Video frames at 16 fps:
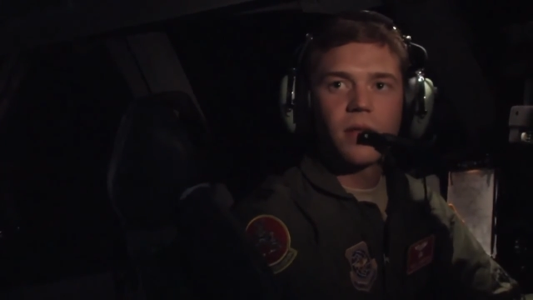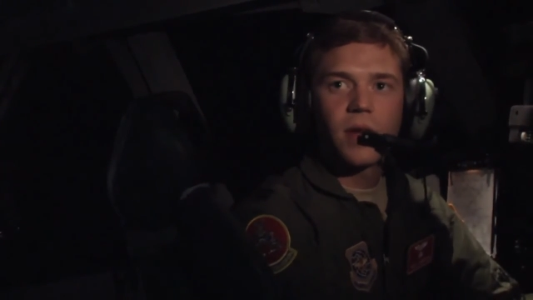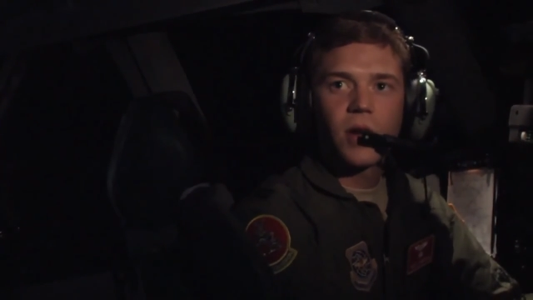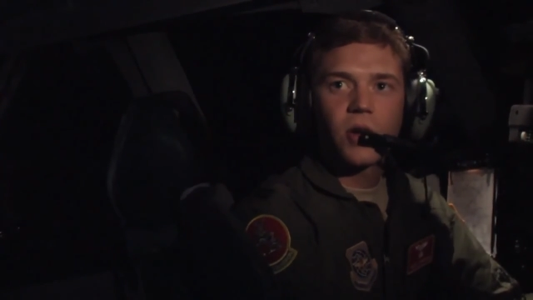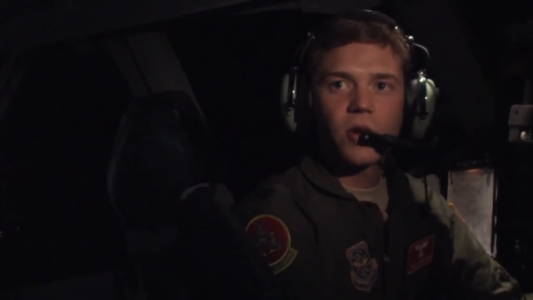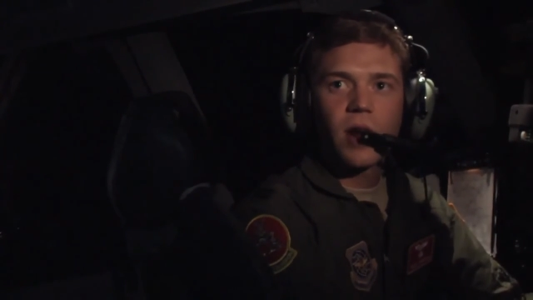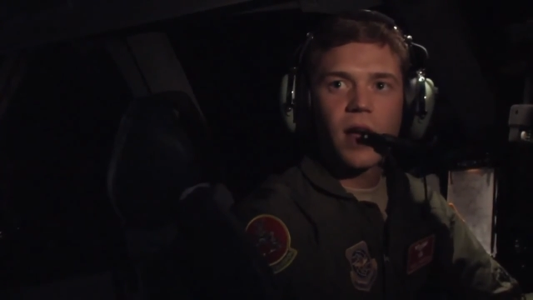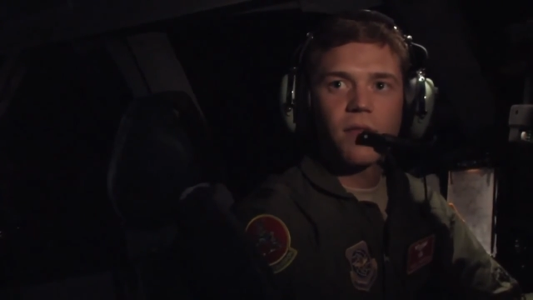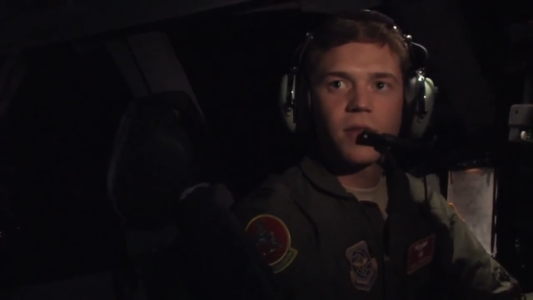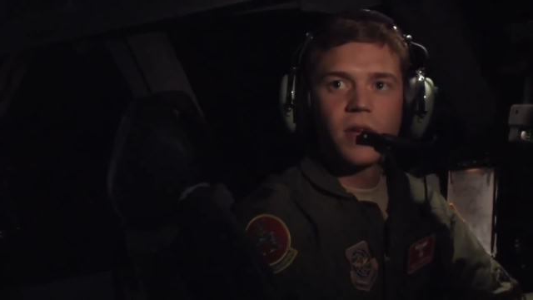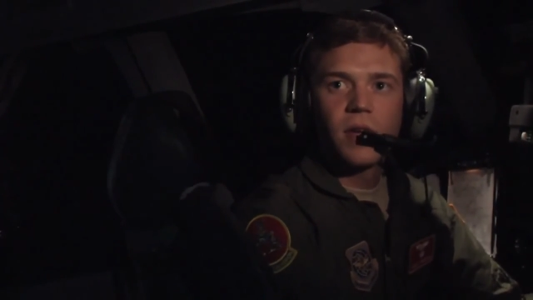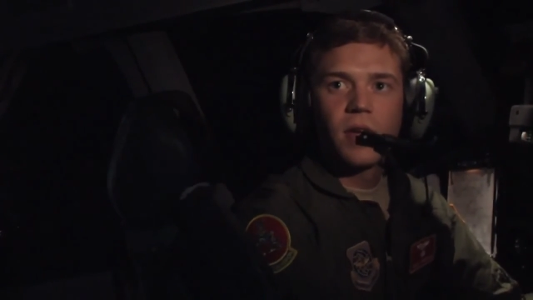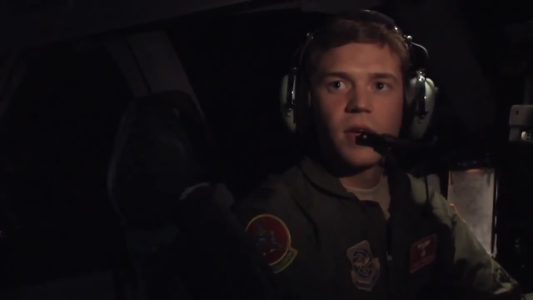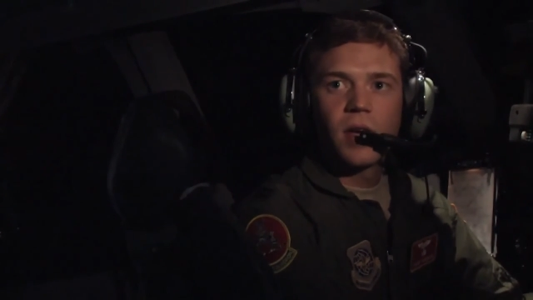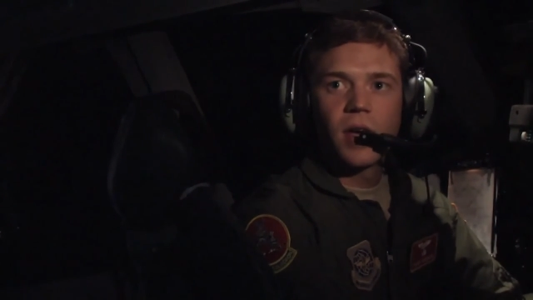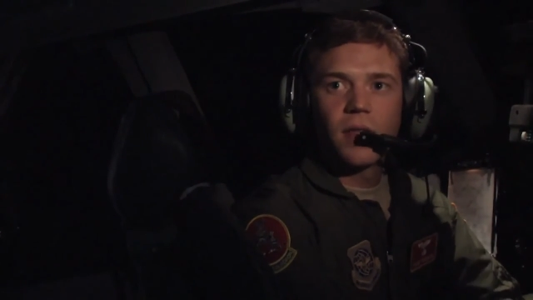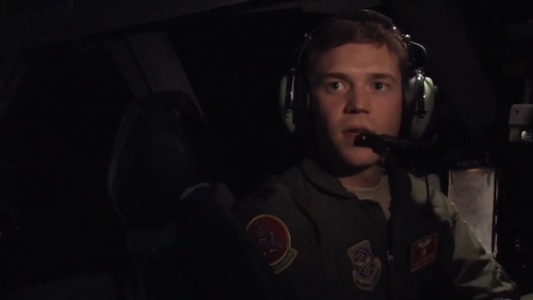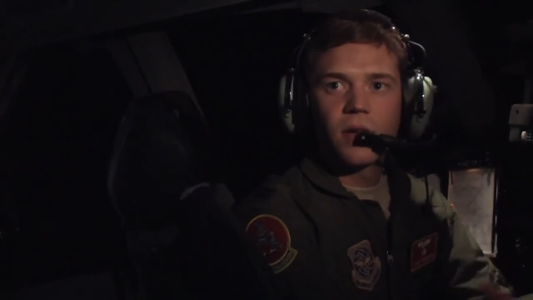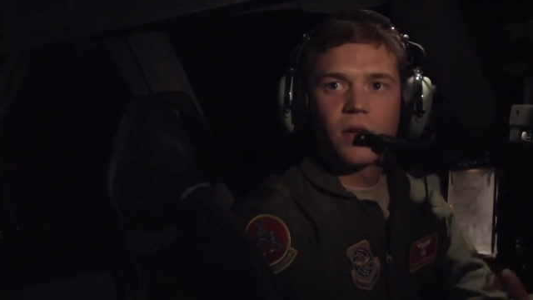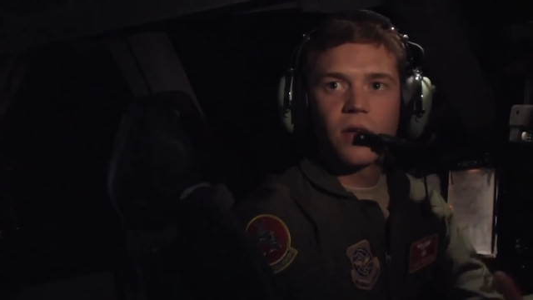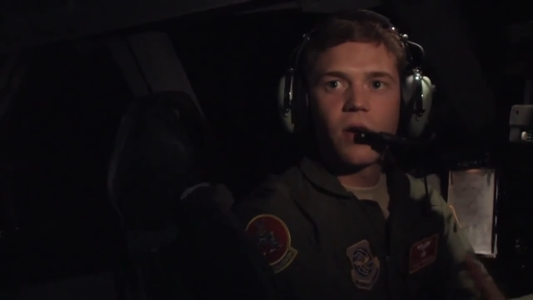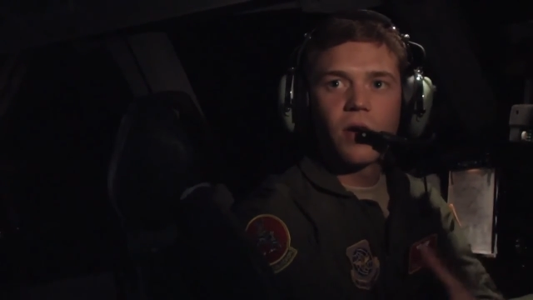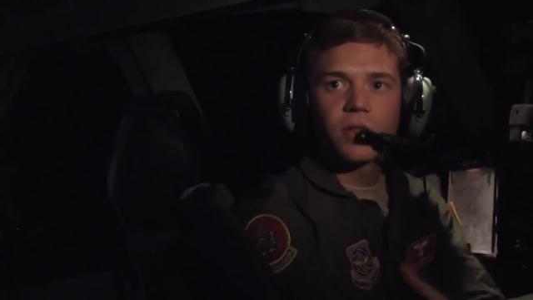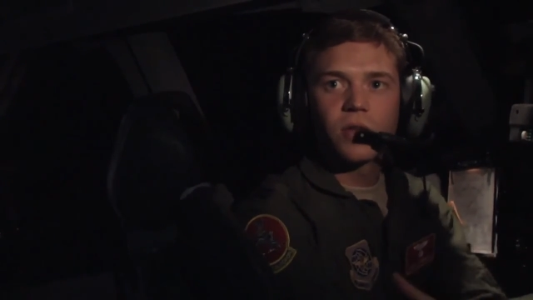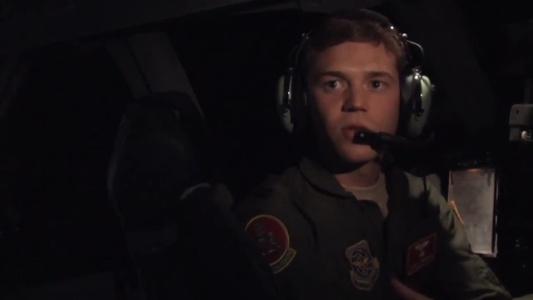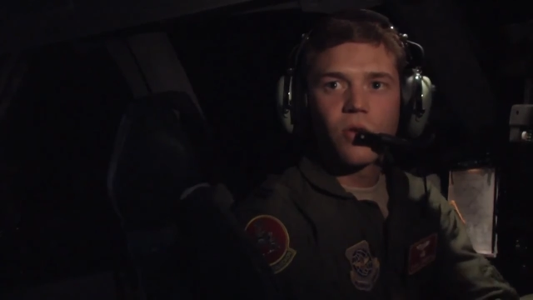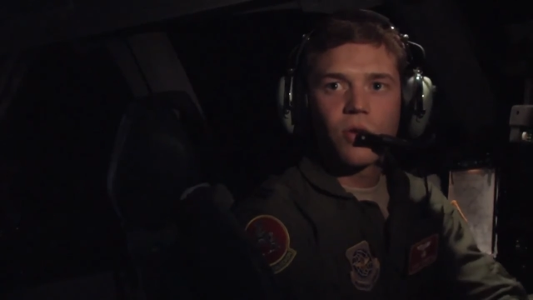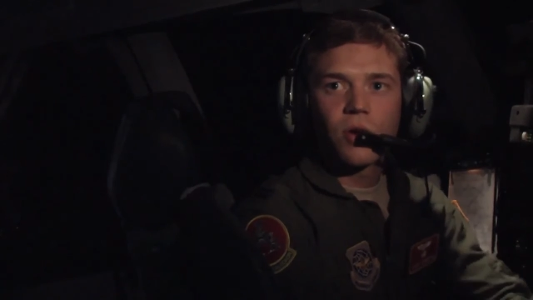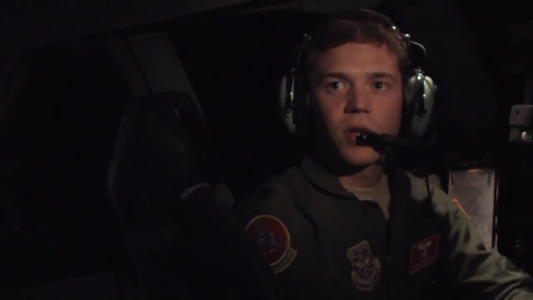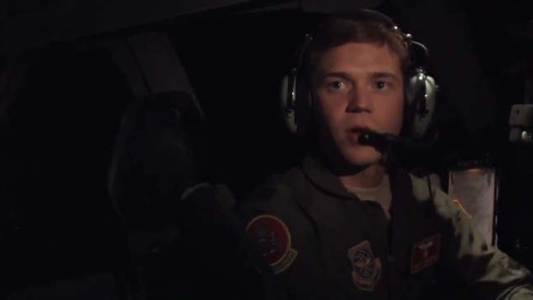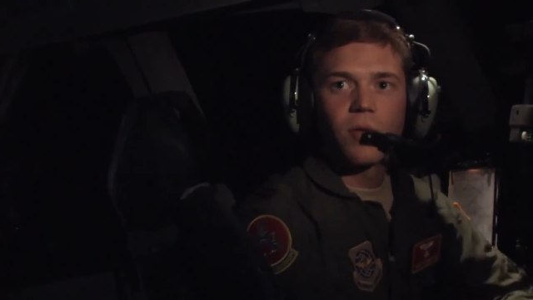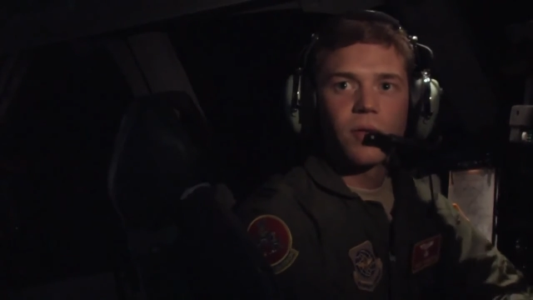the aircraft and then also
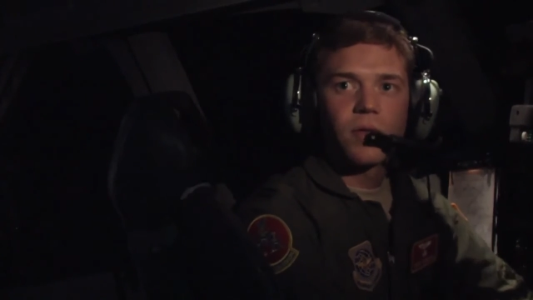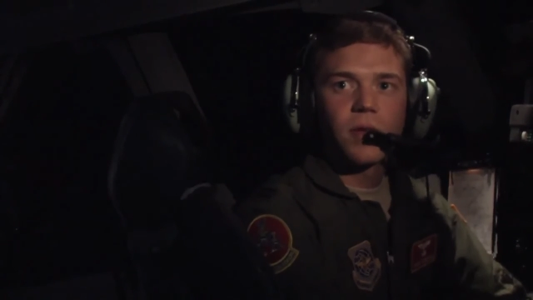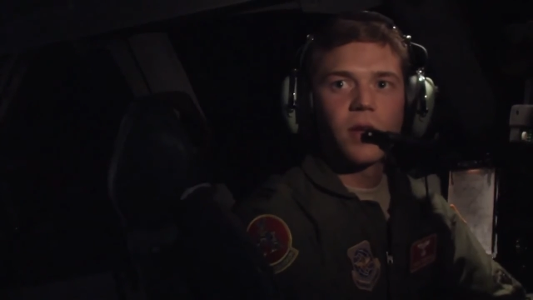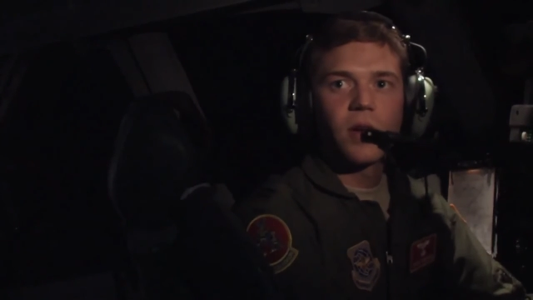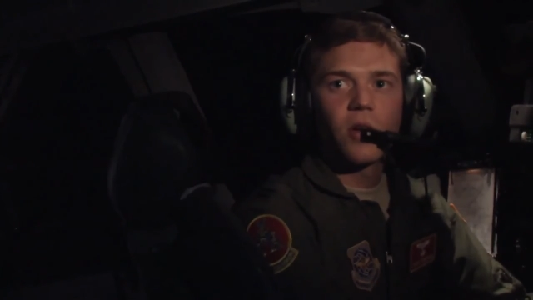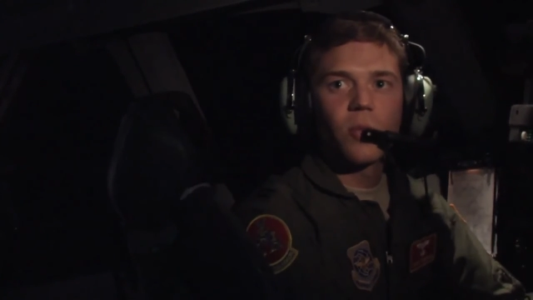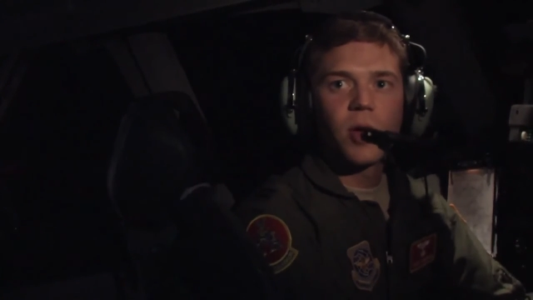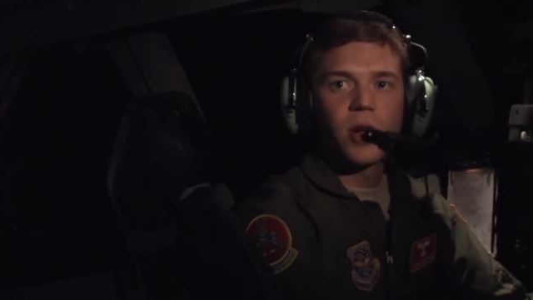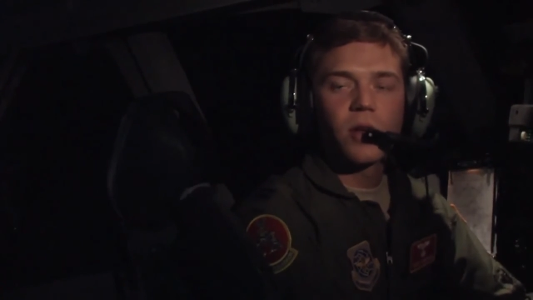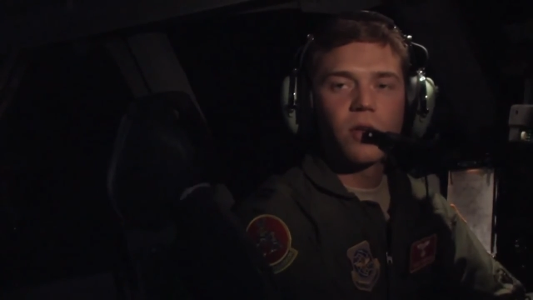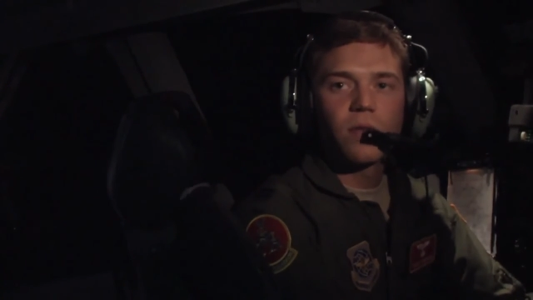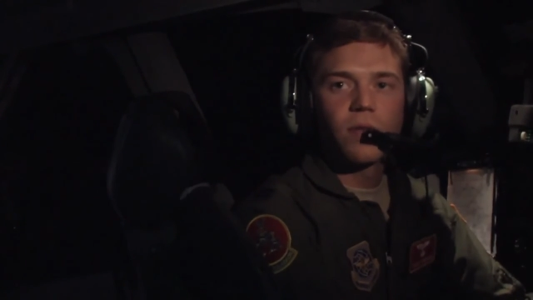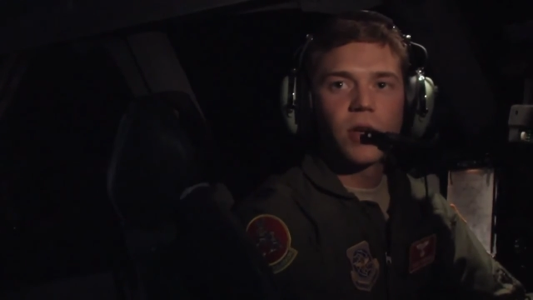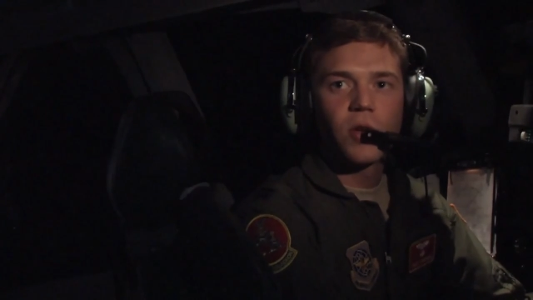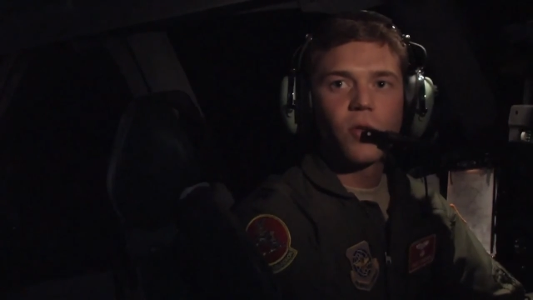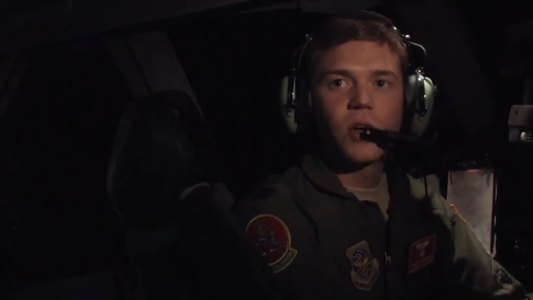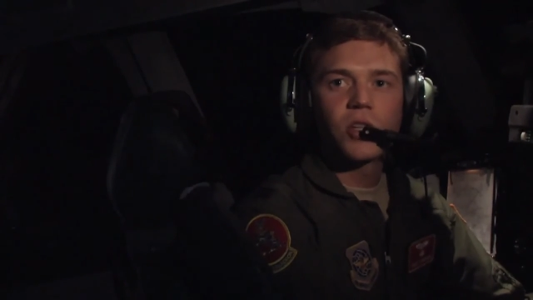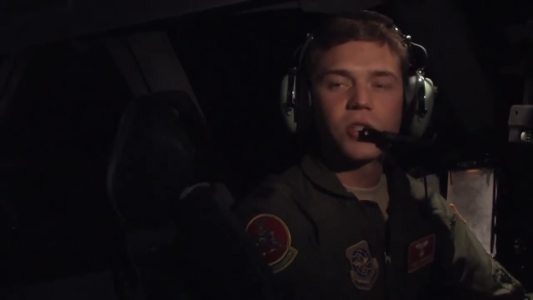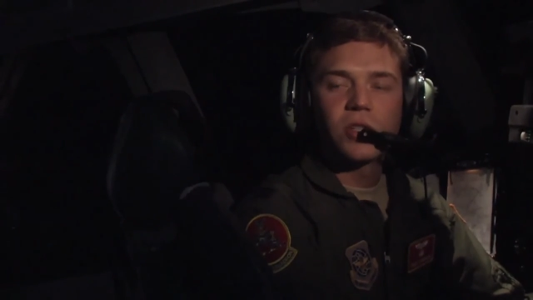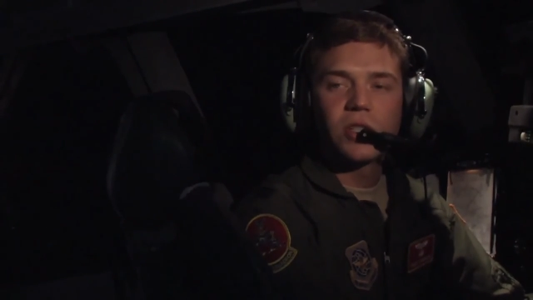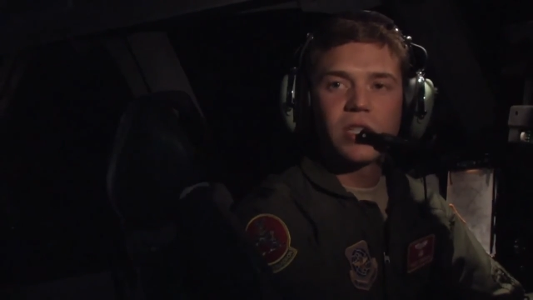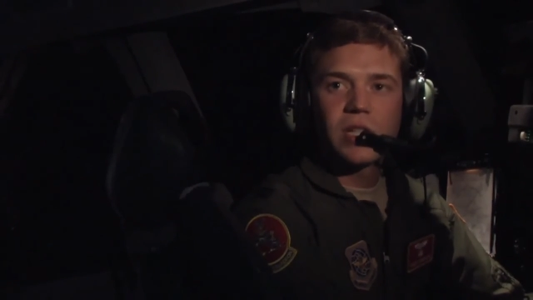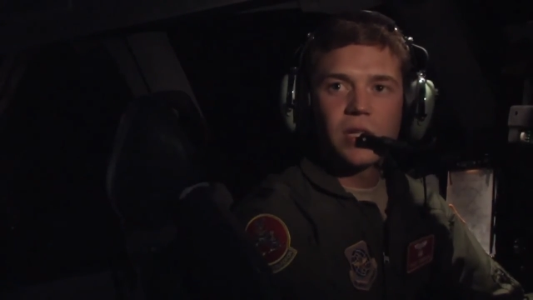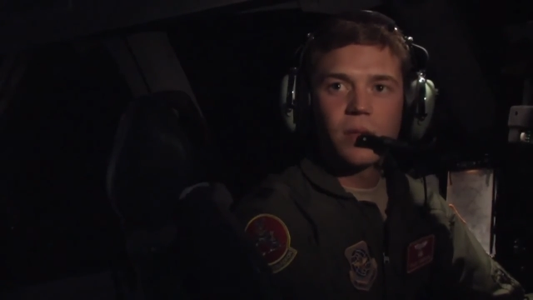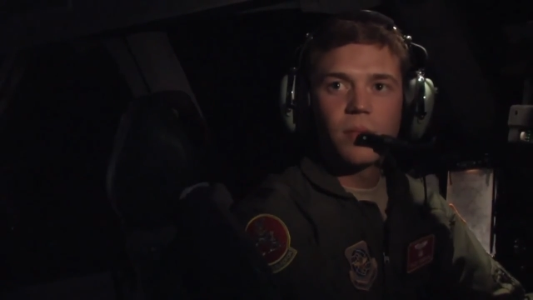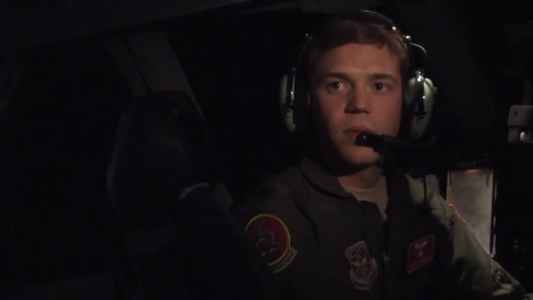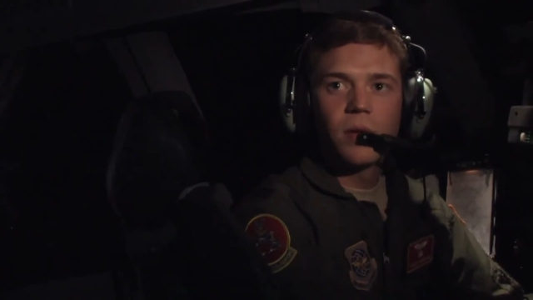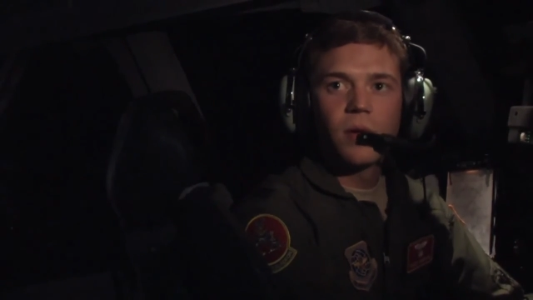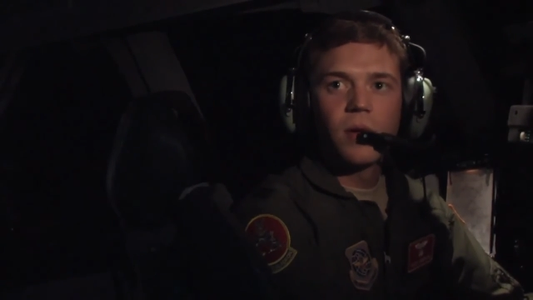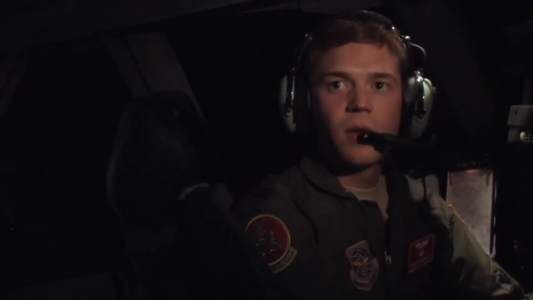coordinating with the aeromedical evacuation team.